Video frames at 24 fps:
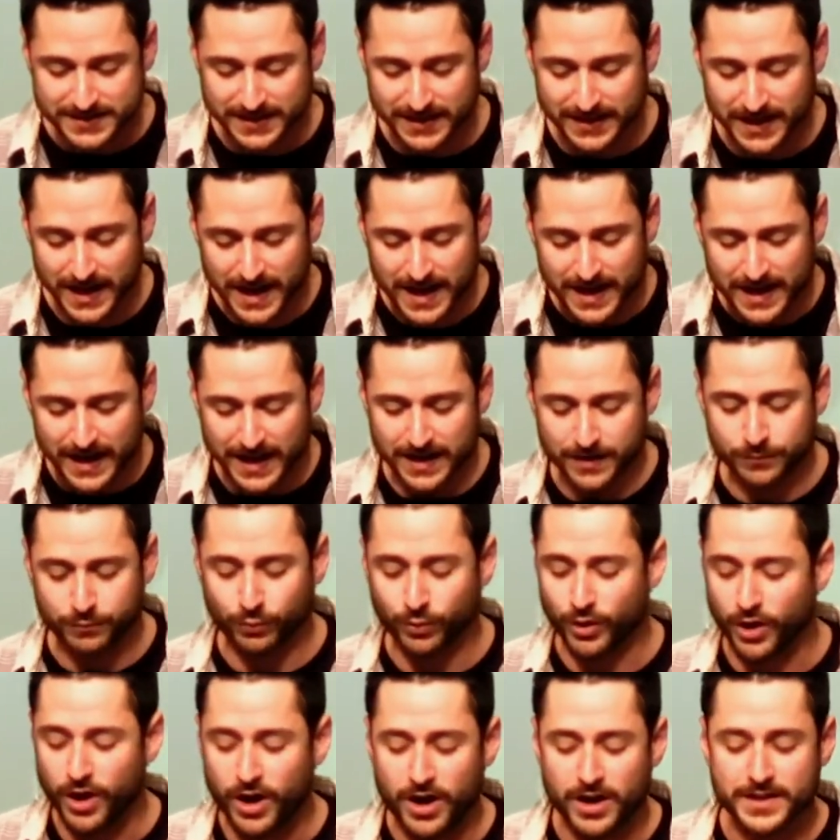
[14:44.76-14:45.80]
And, and if
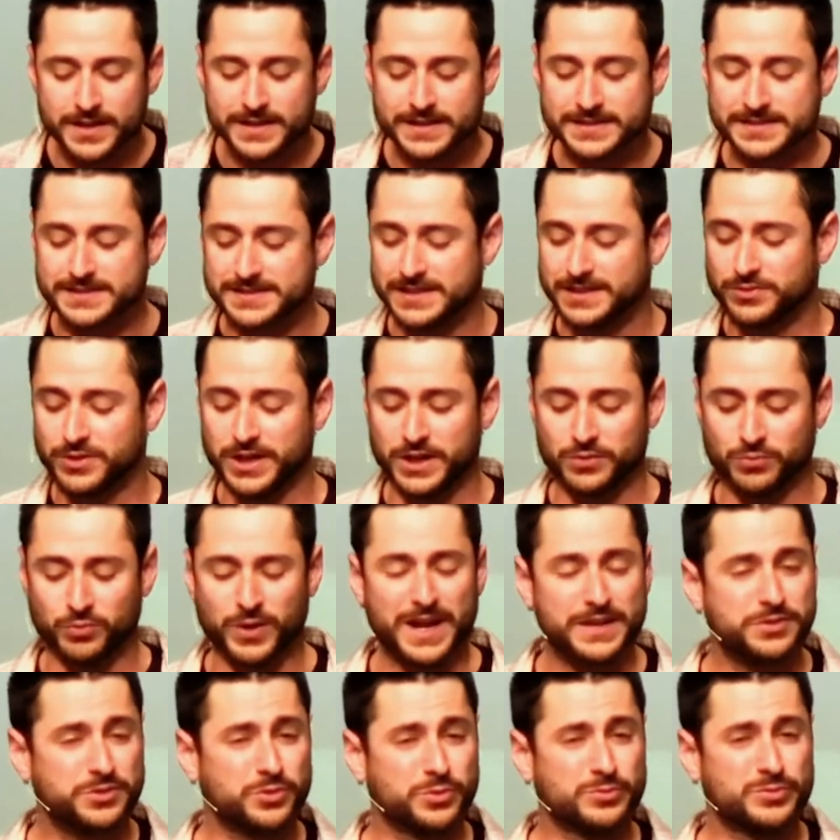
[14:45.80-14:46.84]
we're honest and, and
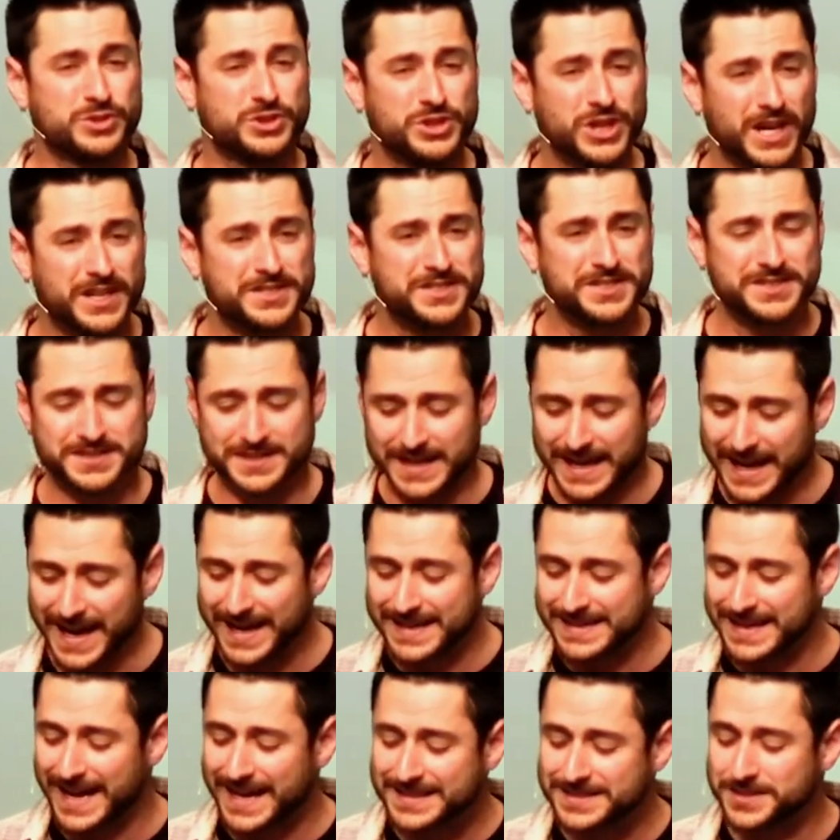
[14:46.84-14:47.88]
read through Judges, they
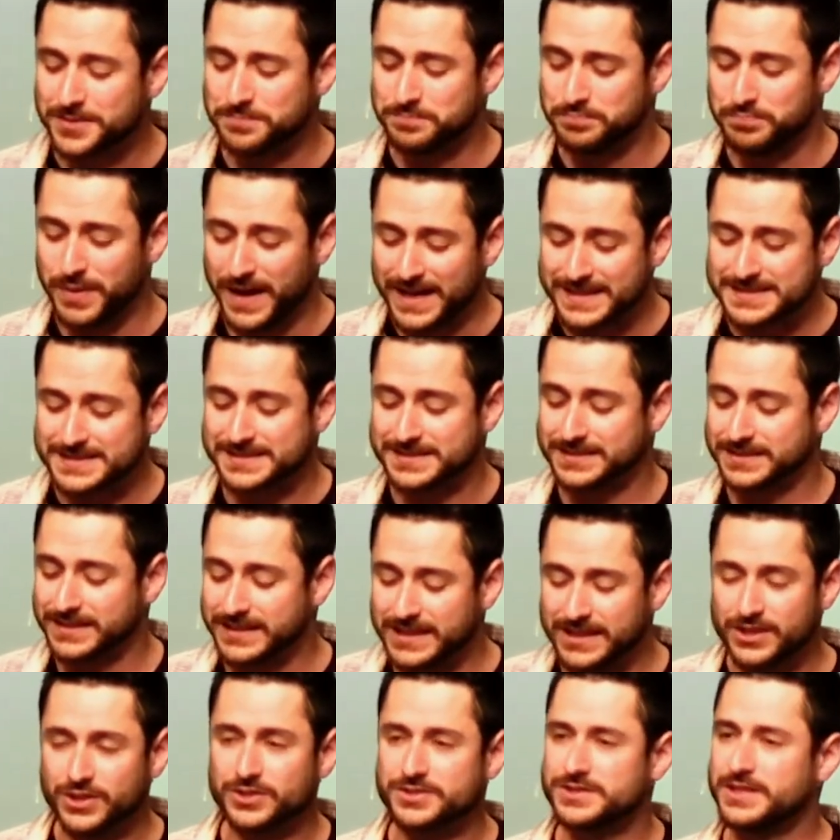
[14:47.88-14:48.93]
hadn't had the best
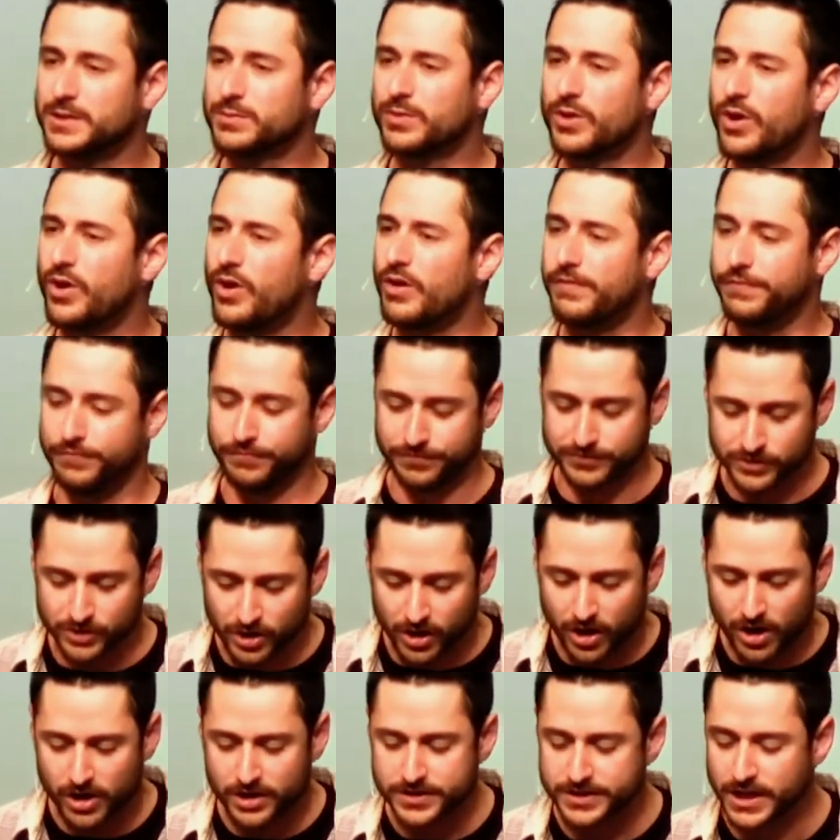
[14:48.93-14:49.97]
leaders. They were all
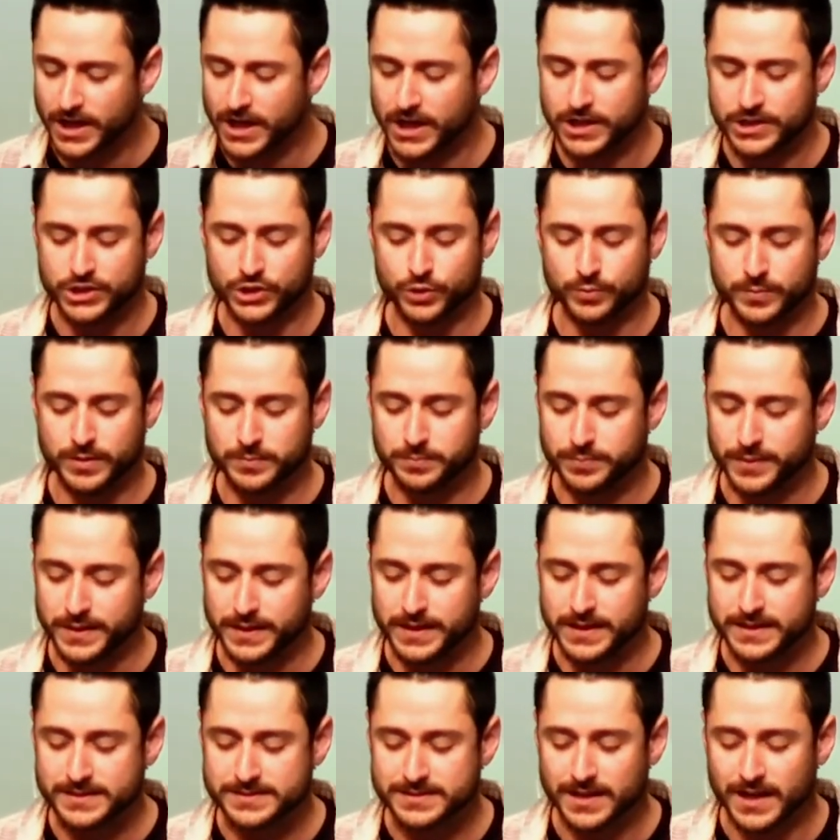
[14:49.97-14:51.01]
flawed human
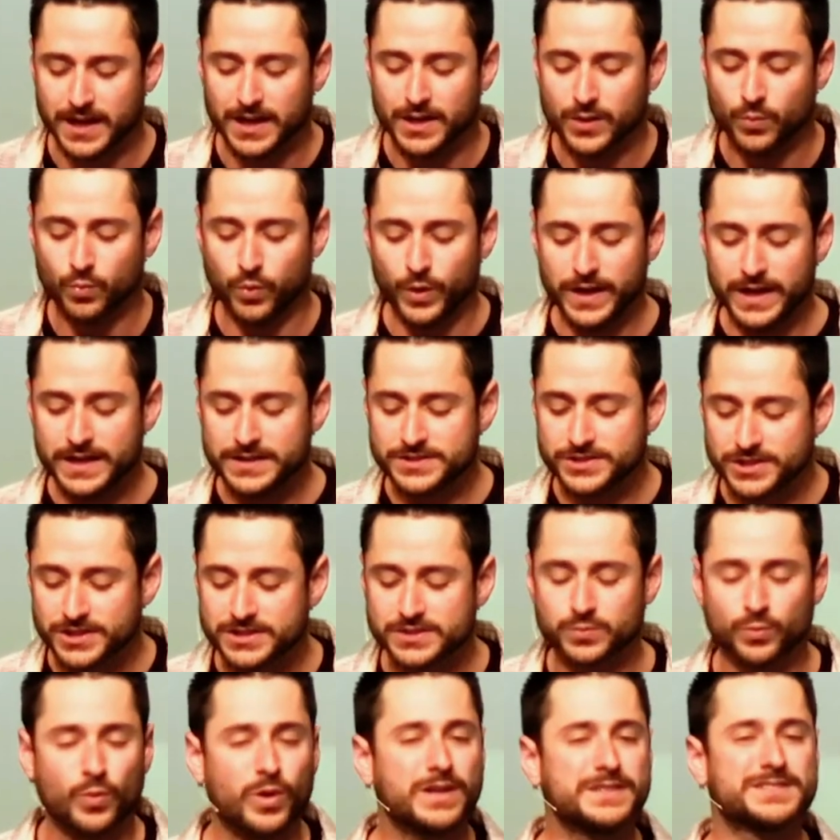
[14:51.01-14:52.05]
beings. We
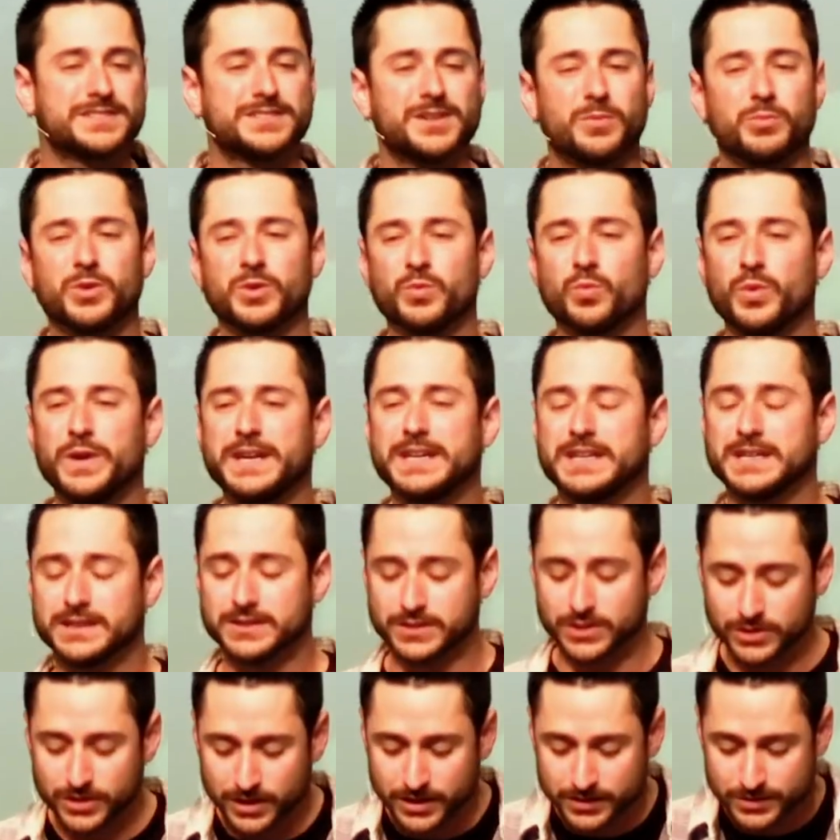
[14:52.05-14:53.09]
just want someone we
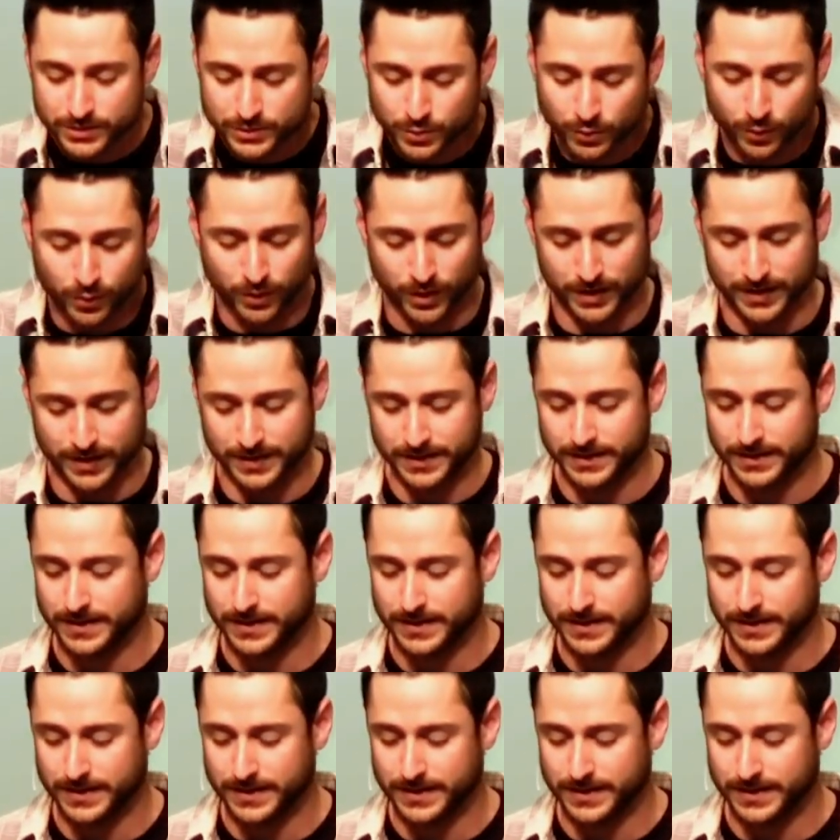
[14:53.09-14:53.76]
can look toward.